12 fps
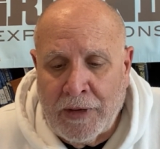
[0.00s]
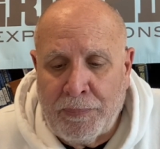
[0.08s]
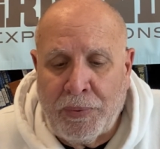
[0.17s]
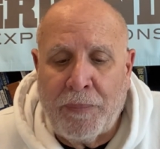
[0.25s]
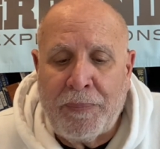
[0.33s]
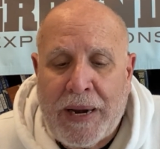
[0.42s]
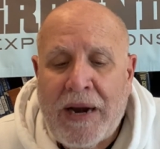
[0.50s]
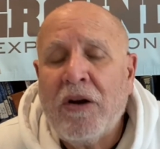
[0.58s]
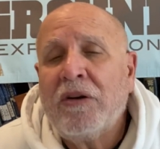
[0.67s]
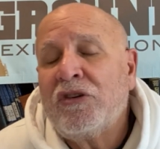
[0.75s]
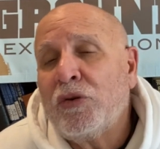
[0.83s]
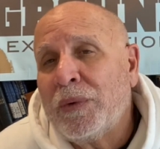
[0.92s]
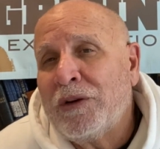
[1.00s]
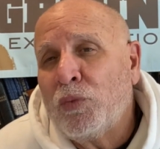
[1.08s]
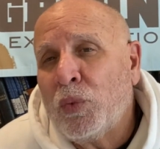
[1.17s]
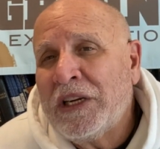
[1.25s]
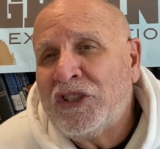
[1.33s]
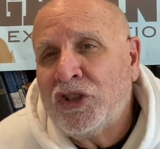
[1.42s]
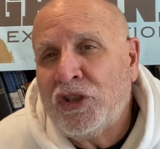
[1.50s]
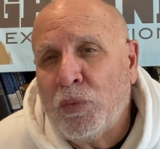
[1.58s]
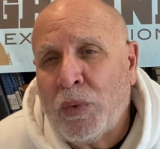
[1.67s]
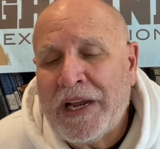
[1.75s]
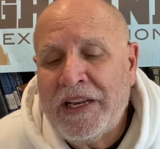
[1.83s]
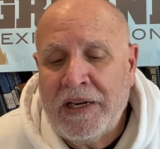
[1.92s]
prepare to enrich
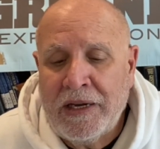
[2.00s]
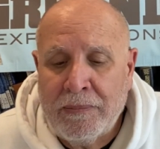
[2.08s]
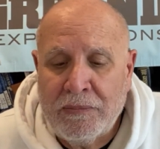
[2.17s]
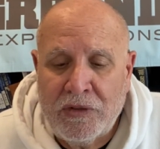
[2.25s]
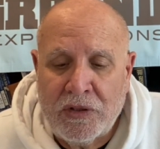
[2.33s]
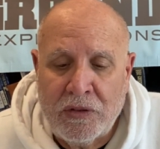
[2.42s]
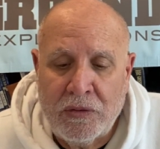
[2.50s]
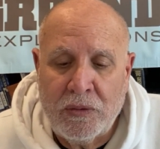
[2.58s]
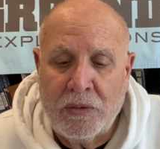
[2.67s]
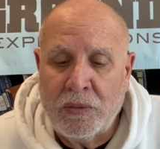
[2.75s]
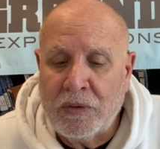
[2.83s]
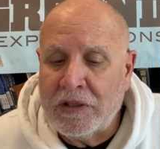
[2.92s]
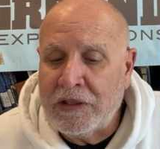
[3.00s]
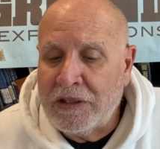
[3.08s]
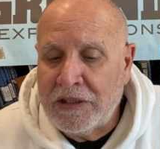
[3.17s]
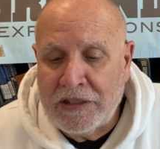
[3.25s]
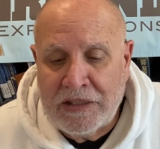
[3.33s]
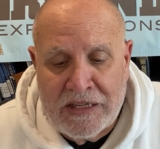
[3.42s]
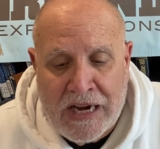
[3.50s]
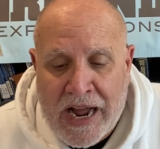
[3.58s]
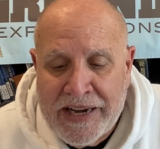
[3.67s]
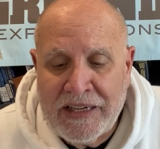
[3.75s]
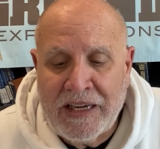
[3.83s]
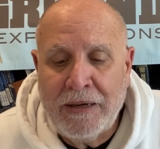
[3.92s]
uranium to the
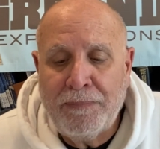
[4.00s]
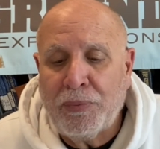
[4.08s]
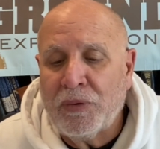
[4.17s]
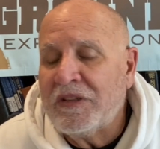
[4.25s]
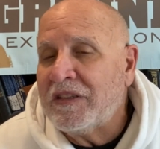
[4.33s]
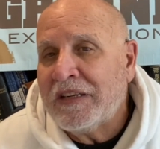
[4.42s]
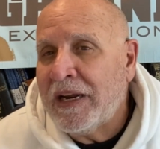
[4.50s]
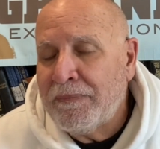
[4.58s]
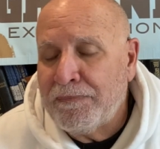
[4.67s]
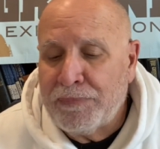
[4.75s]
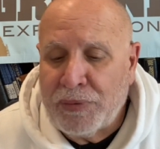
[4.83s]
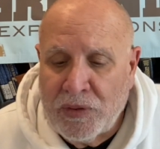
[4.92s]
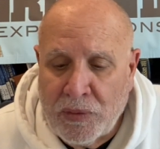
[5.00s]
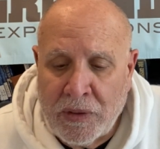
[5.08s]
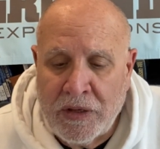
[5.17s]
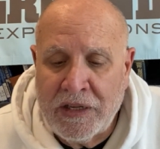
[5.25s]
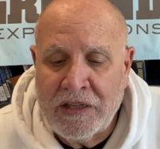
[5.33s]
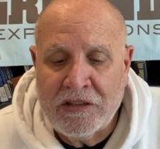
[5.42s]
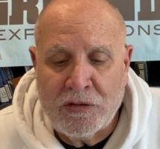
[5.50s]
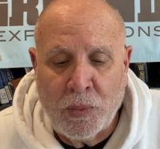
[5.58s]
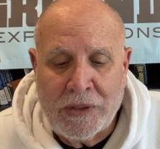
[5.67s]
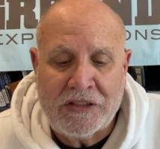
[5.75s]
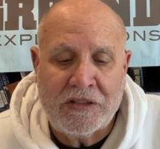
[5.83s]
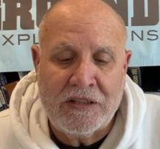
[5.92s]
90% purity is
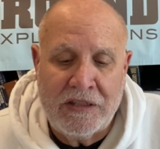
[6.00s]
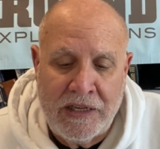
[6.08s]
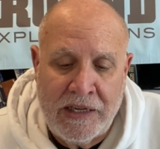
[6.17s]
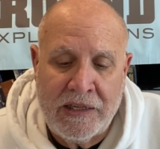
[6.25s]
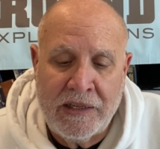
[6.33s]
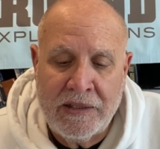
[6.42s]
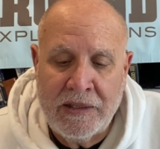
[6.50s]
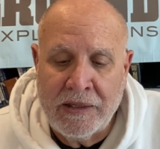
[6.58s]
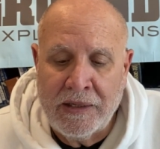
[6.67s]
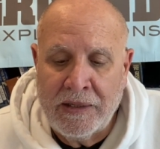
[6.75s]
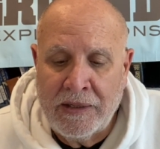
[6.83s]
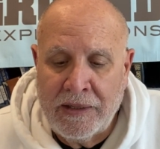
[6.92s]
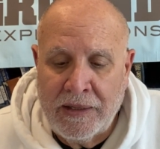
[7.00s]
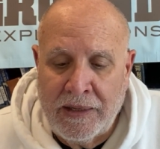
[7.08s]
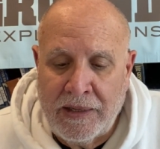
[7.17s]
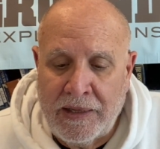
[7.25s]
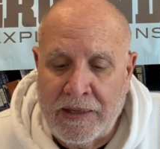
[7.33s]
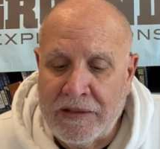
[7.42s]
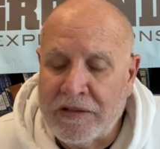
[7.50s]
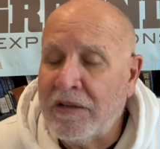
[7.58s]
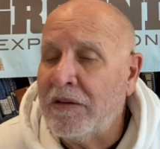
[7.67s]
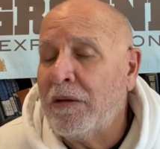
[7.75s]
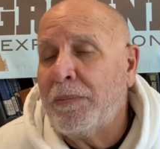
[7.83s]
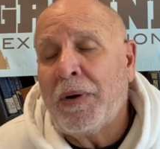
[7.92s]
what's needed. And
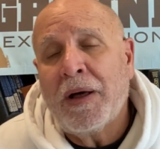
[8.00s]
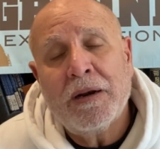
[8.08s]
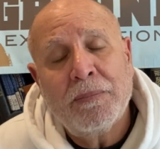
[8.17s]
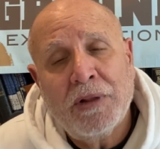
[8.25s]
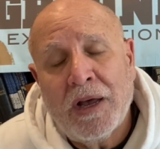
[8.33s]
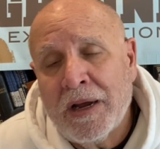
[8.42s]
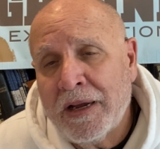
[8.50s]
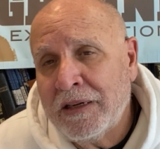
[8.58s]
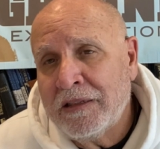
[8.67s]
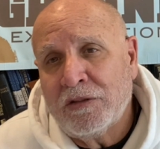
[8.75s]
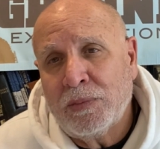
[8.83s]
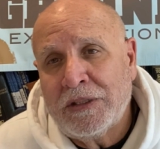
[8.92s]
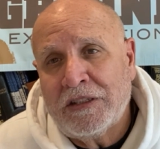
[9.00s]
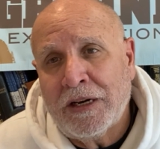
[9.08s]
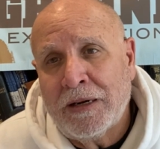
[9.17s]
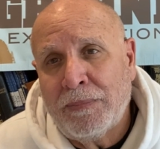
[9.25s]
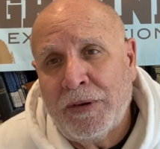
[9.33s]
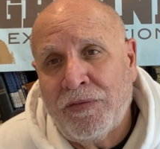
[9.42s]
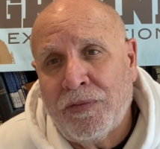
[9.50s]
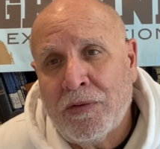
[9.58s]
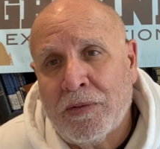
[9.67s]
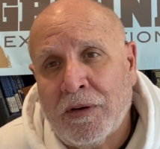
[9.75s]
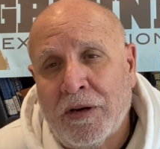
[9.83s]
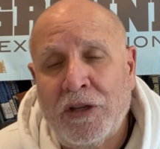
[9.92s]
so the bottom line, as we said
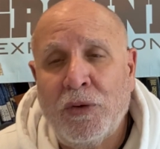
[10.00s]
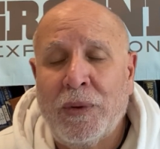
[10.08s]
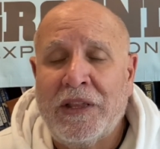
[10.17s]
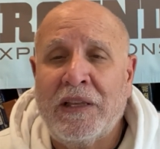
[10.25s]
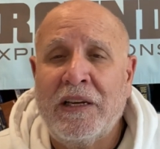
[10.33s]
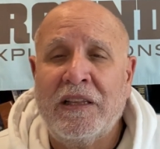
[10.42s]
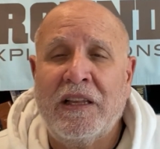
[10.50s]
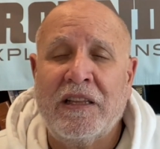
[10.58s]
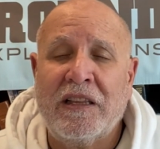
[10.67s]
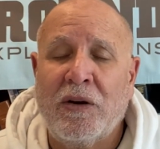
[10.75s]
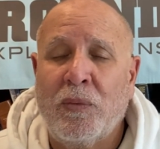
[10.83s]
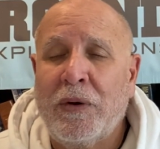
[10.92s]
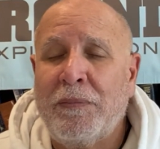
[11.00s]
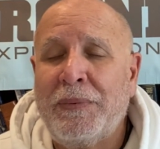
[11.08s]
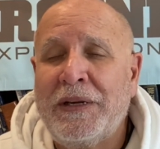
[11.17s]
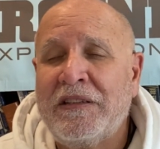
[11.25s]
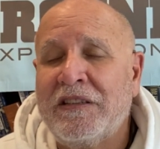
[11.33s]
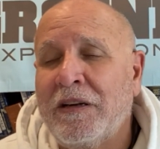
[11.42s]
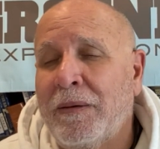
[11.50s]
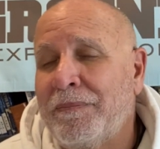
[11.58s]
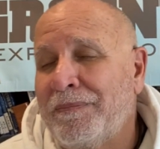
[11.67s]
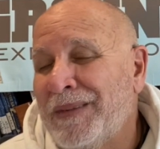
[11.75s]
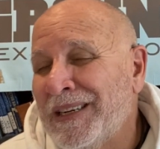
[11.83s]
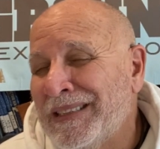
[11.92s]
before, you would think that there would be
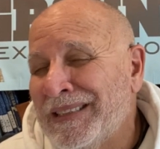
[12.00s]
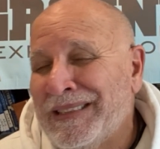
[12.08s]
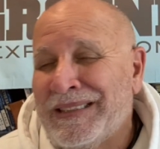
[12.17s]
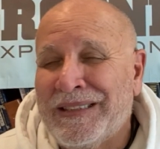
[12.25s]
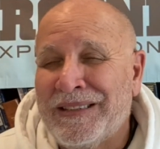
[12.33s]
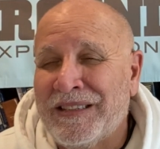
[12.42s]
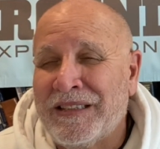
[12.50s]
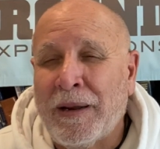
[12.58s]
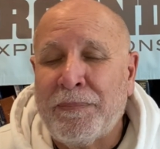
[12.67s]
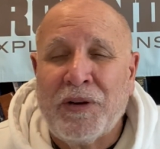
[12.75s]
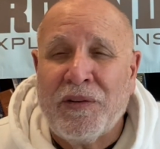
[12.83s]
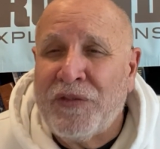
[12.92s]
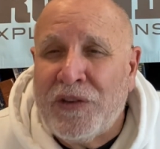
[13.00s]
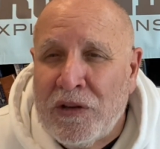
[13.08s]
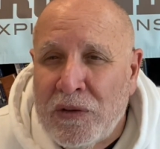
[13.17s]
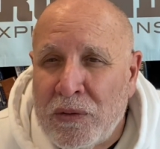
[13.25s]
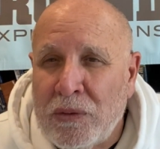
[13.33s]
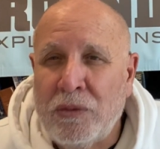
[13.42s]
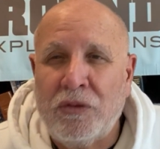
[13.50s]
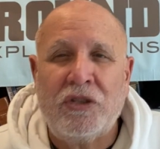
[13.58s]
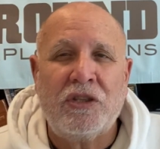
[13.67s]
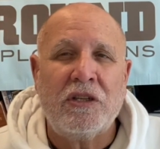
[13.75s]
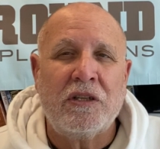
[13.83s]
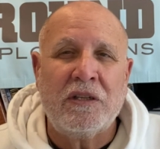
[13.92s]
some subterfuge,